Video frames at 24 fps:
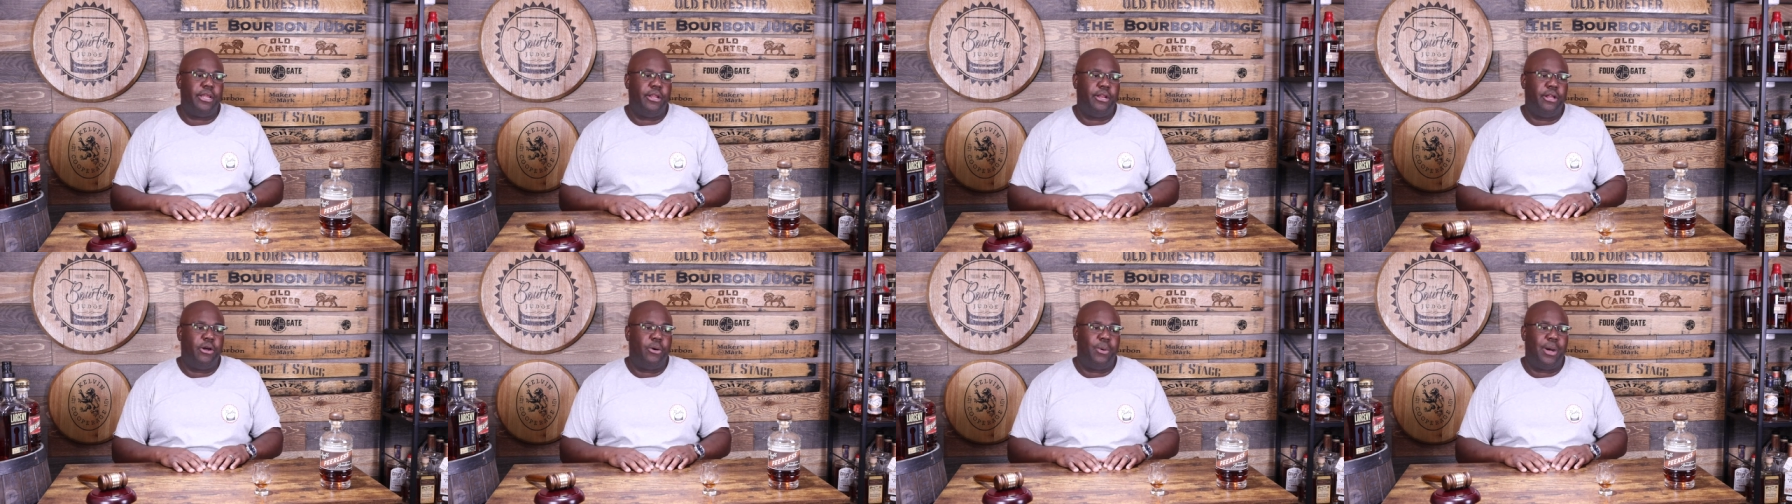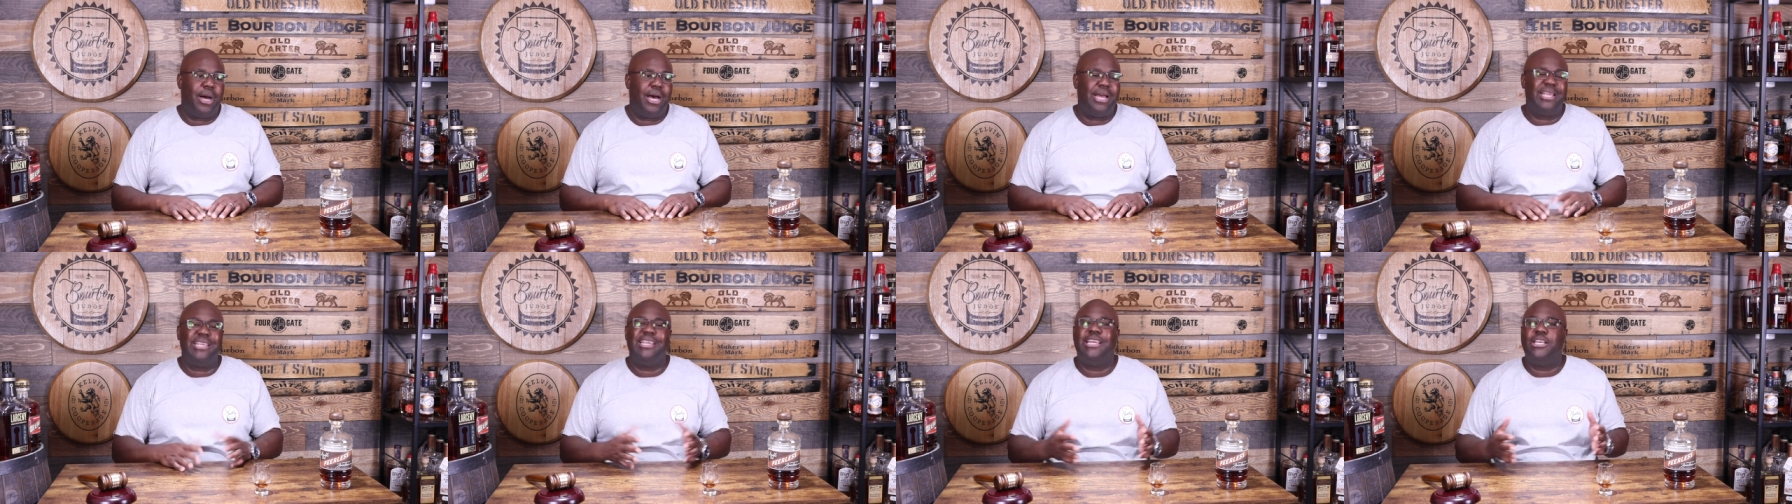you know,
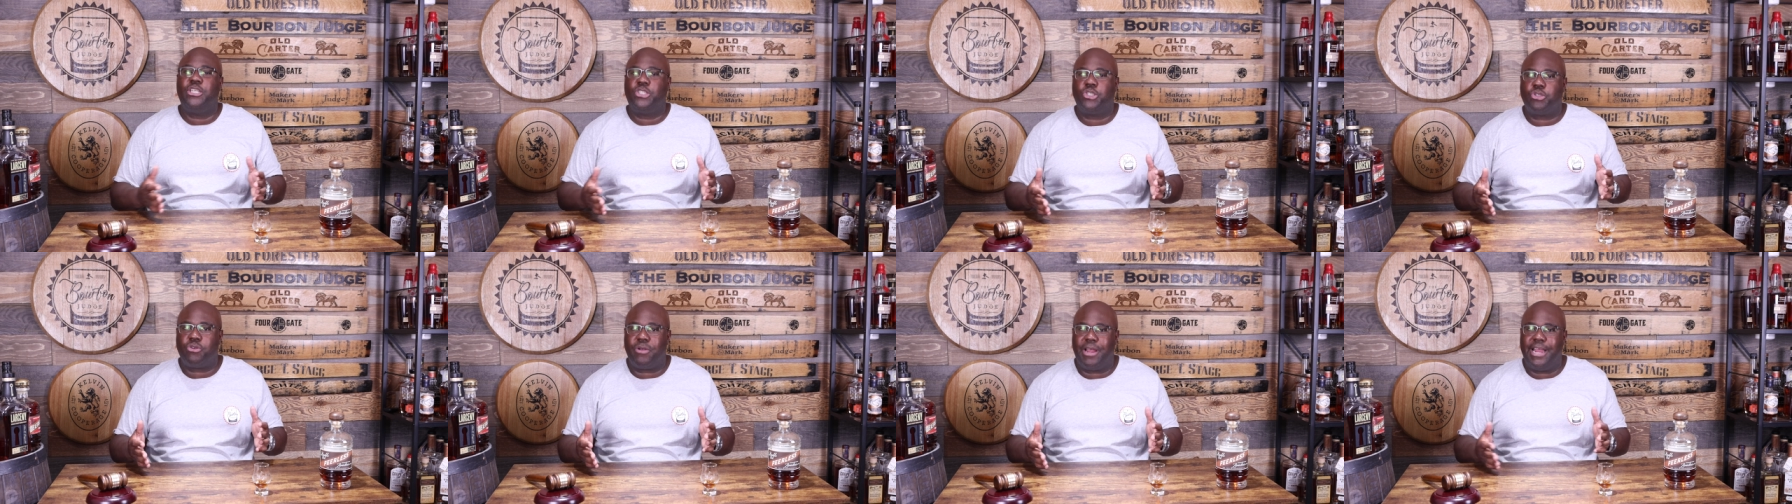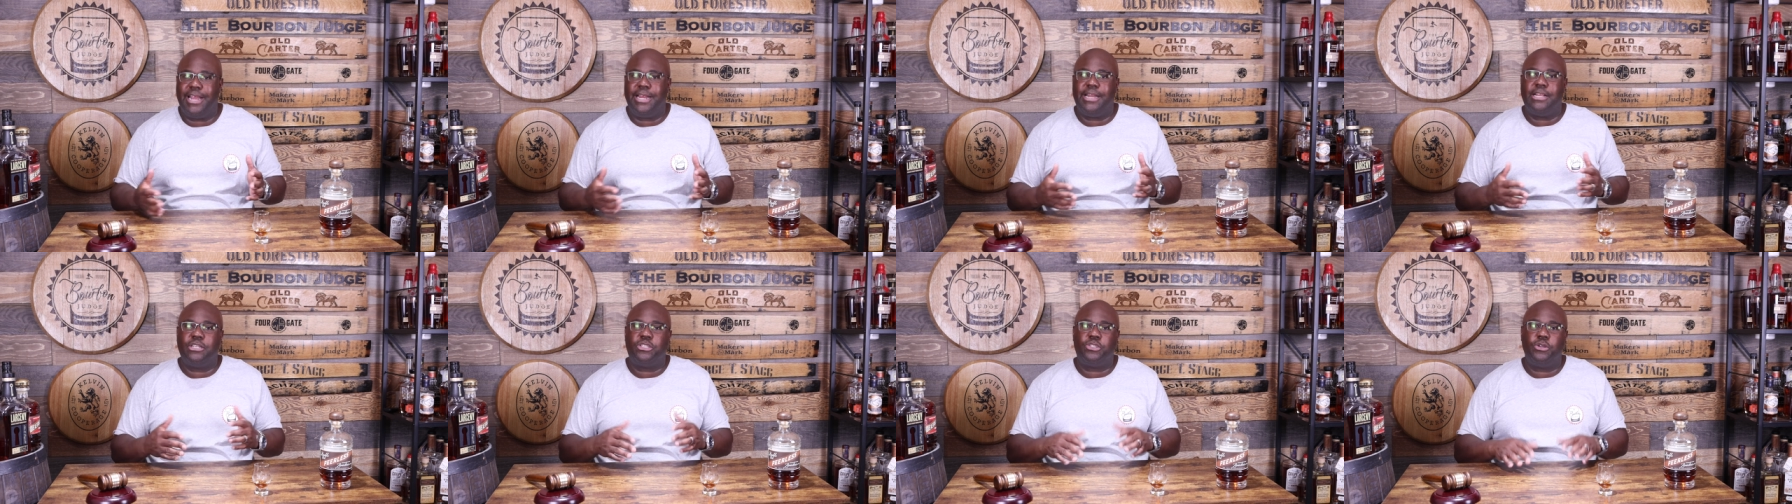uh, yeast
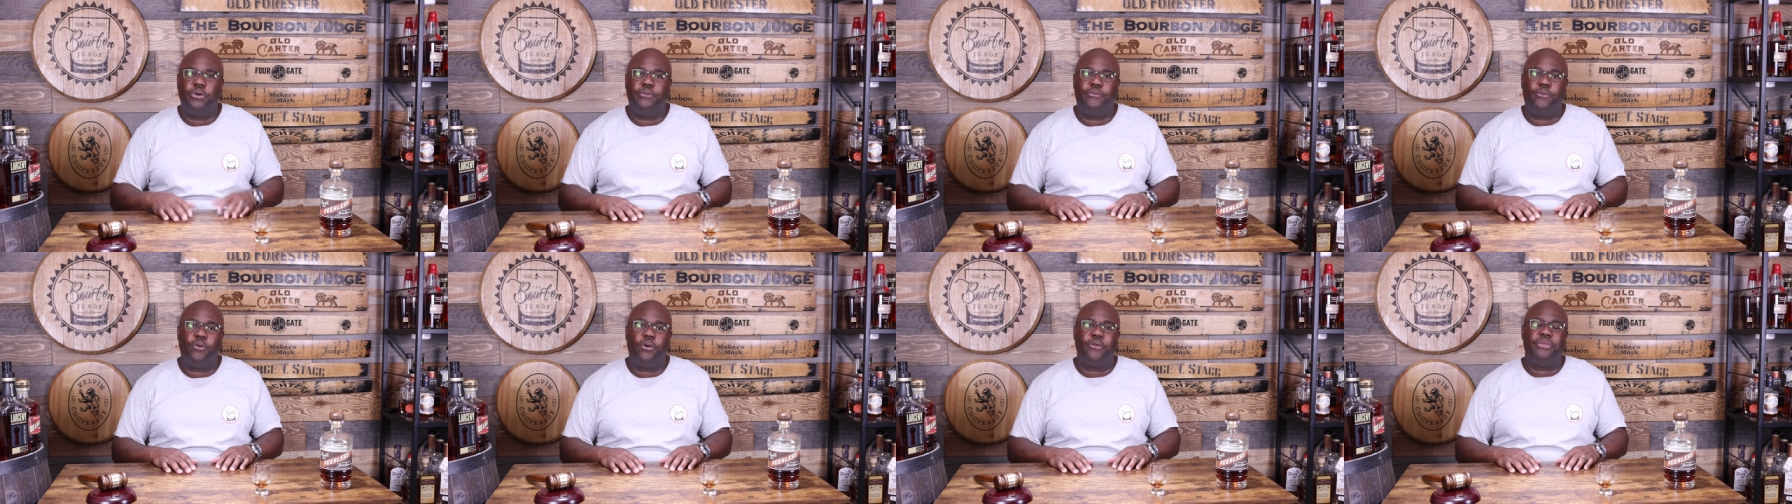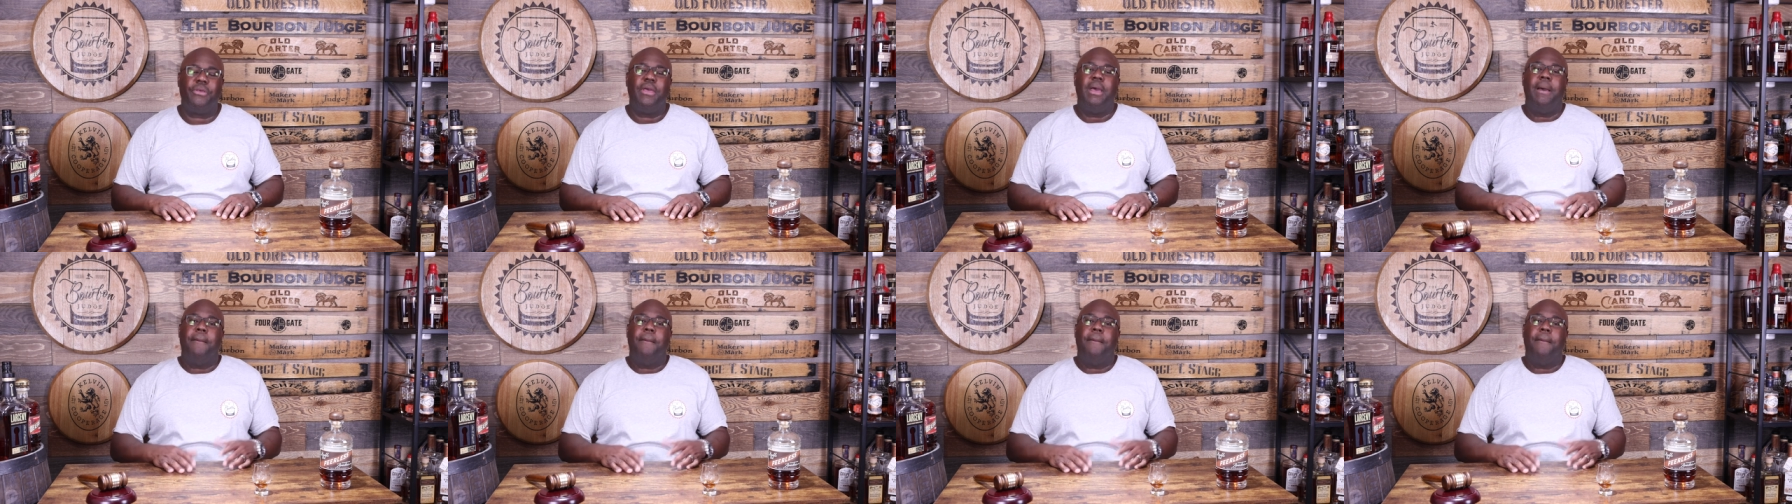strain and so forth,